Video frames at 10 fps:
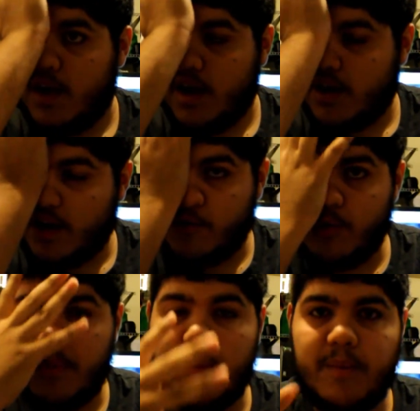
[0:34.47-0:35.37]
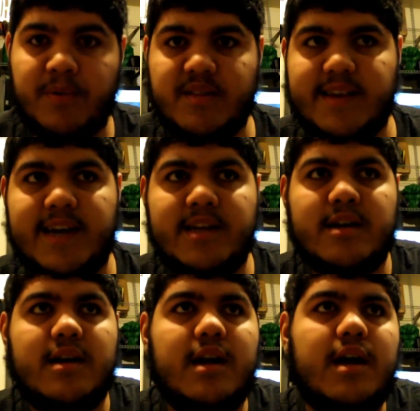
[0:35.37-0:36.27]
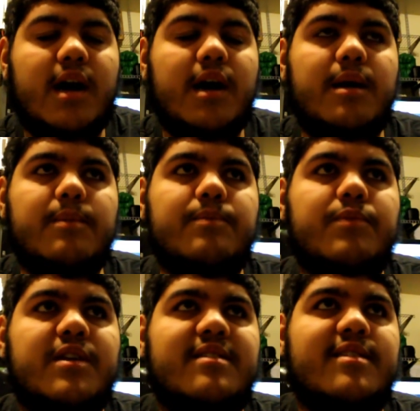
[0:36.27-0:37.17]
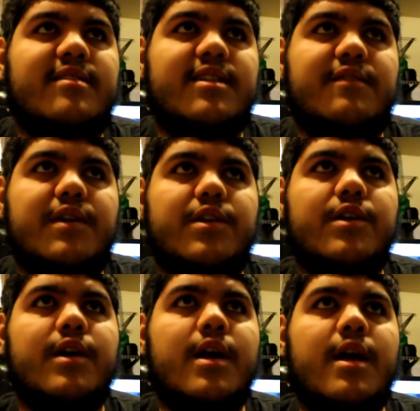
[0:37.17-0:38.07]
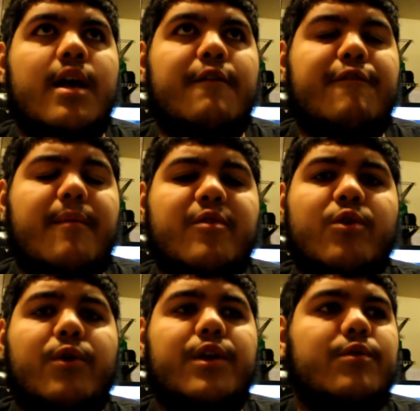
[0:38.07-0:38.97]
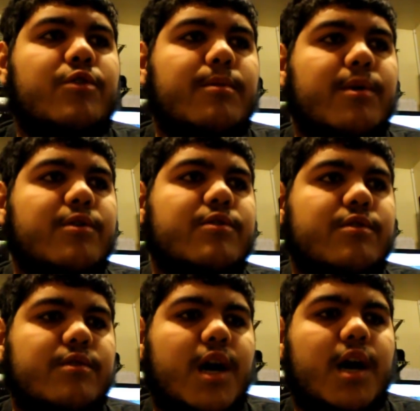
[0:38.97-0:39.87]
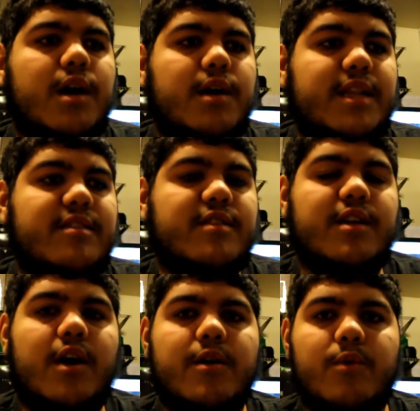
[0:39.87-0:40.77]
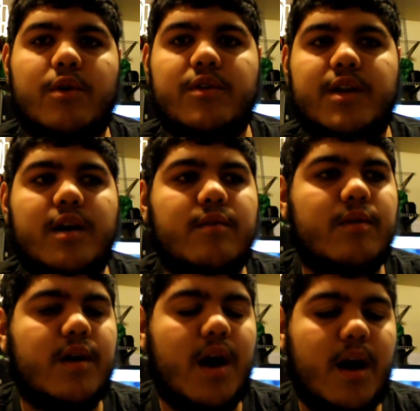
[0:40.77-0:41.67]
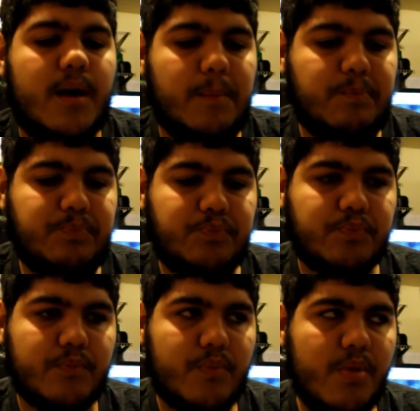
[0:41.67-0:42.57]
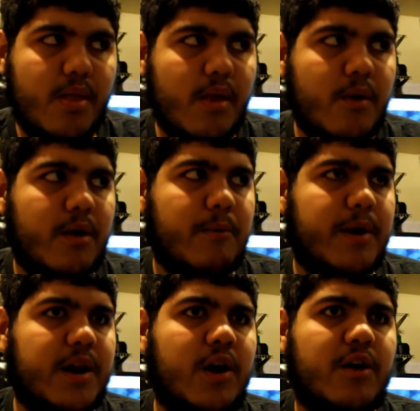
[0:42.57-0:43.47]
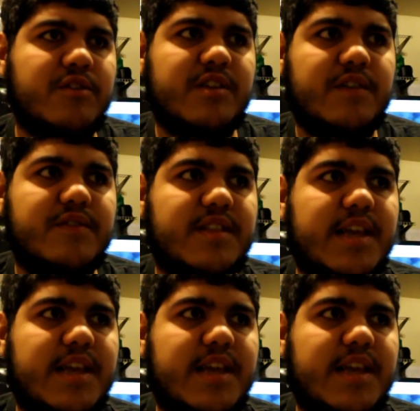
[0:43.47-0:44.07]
a group I'm going to put together um, consisting of other famous horror YouTubers, uh, at least in our world, you know. Um, we're going to call ourselves